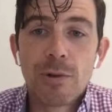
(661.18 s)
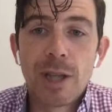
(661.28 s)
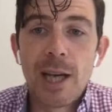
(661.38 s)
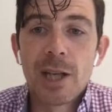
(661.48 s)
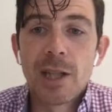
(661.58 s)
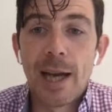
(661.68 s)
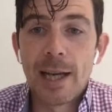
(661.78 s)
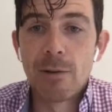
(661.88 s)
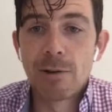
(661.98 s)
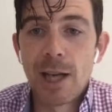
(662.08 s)
rotation,
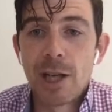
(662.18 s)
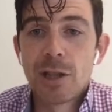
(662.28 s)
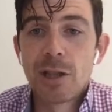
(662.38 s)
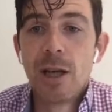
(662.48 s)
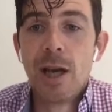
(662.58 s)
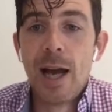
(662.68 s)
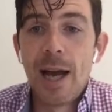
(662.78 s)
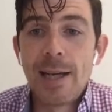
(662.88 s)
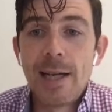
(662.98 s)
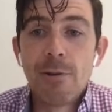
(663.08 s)
ankle rotation,
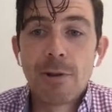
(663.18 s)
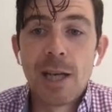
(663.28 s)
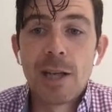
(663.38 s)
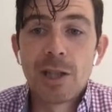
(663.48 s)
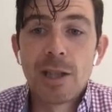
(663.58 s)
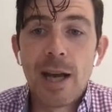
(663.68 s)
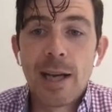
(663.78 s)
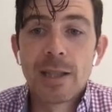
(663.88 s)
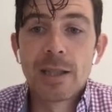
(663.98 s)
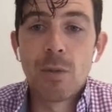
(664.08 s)
and knee rotation
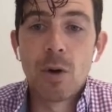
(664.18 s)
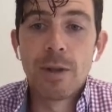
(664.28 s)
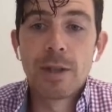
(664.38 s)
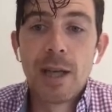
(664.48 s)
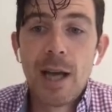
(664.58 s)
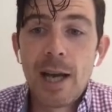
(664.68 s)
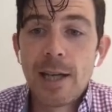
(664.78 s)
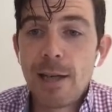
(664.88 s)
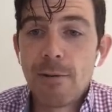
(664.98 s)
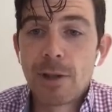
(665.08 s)
angles and moments,
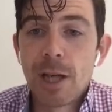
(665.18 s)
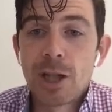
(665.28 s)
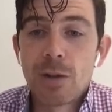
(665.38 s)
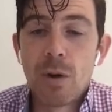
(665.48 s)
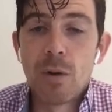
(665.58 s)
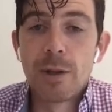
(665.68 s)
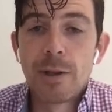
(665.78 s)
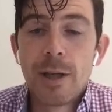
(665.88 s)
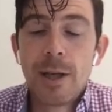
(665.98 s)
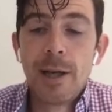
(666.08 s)
and knee rotation
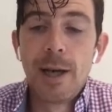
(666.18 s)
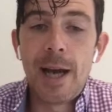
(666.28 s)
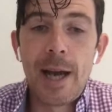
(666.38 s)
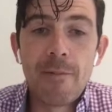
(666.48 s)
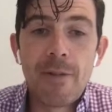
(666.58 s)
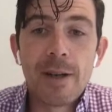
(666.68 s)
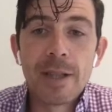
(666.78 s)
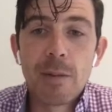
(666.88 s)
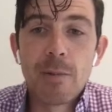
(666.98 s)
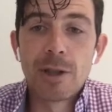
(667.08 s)
moment. Very
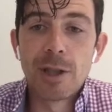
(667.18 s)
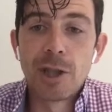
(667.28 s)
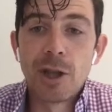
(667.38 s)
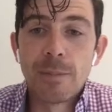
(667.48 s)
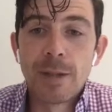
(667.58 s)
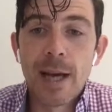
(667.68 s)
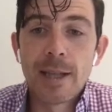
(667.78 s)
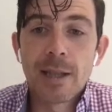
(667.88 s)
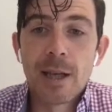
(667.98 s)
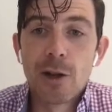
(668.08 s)
similar to the jump
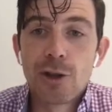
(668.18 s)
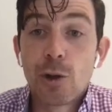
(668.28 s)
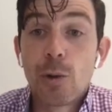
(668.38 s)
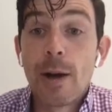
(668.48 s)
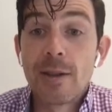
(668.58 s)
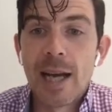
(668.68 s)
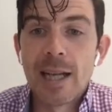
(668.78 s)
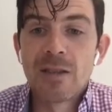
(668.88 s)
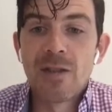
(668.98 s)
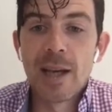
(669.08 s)
tests and a throughout
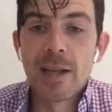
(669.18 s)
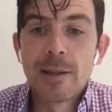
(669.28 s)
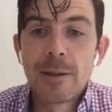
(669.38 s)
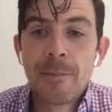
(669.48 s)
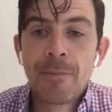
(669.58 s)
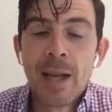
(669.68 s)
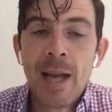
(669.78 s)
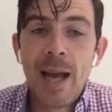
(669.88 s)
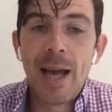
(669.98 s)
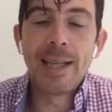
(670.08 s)
stance phase.
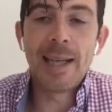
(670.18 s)
And